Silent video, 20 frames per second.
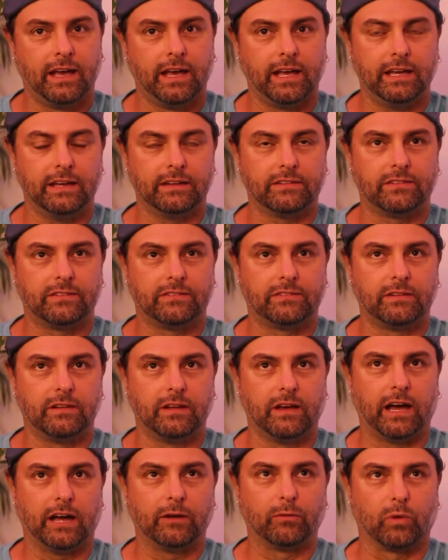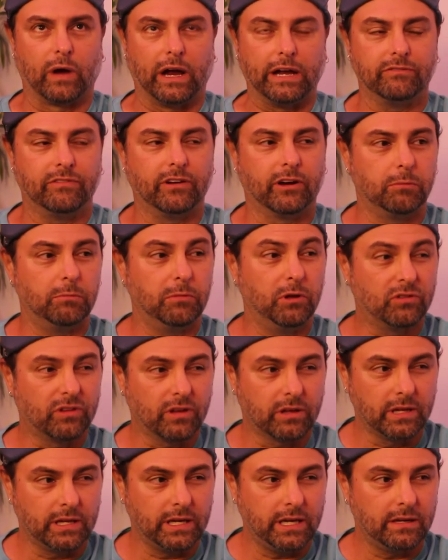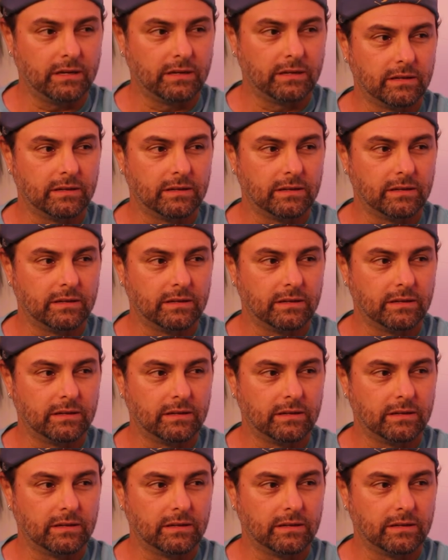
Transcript: it's I write very musically.